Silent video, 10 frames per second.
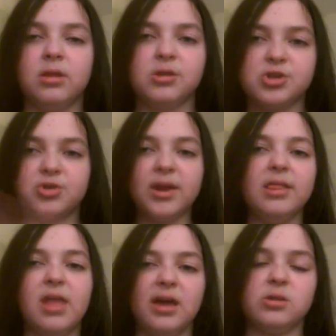The straight
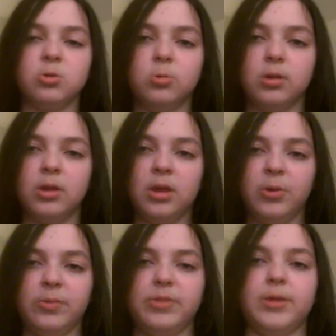line tool
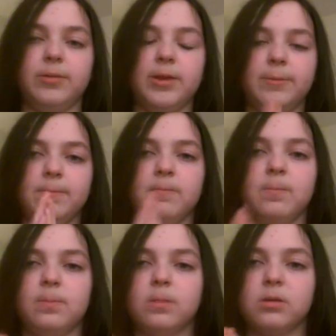without that.
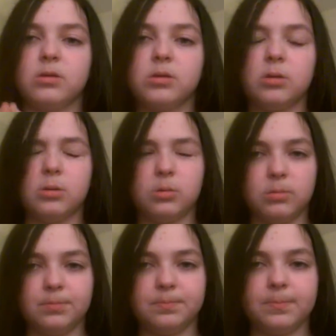
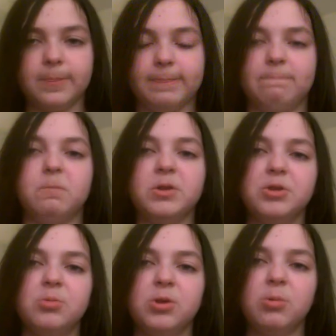So,
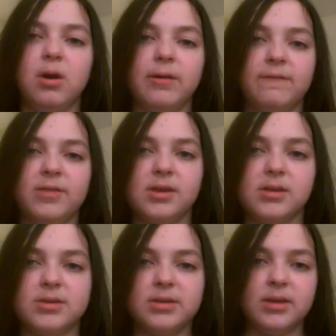once you do all of
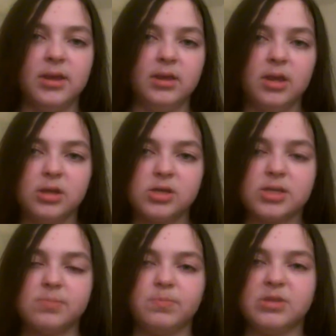this,
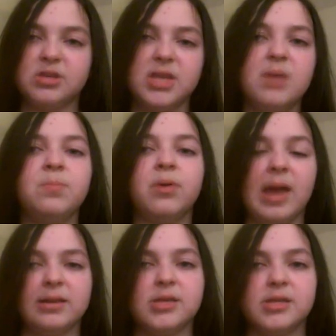just keep
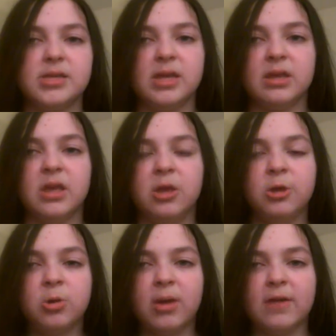practicing. You
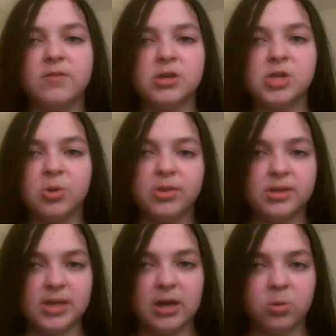don't have to show the
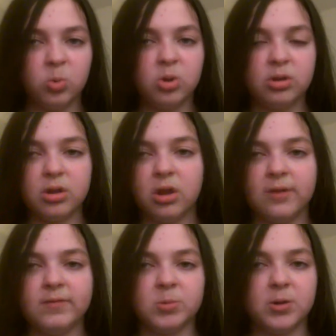entire world all
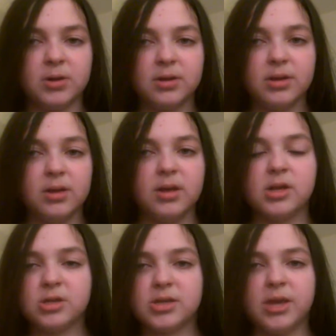of your work.
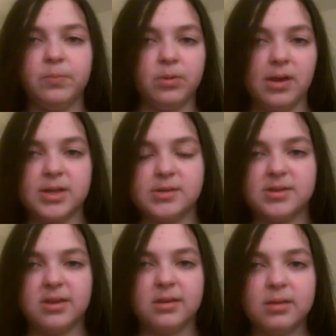Just keep
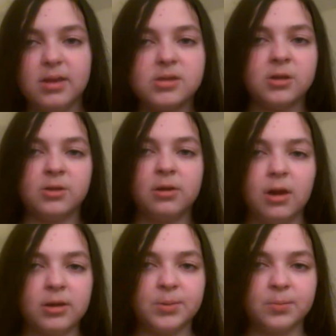practicing until your
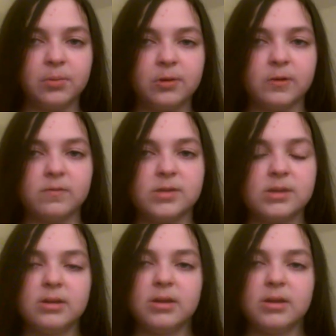art improves.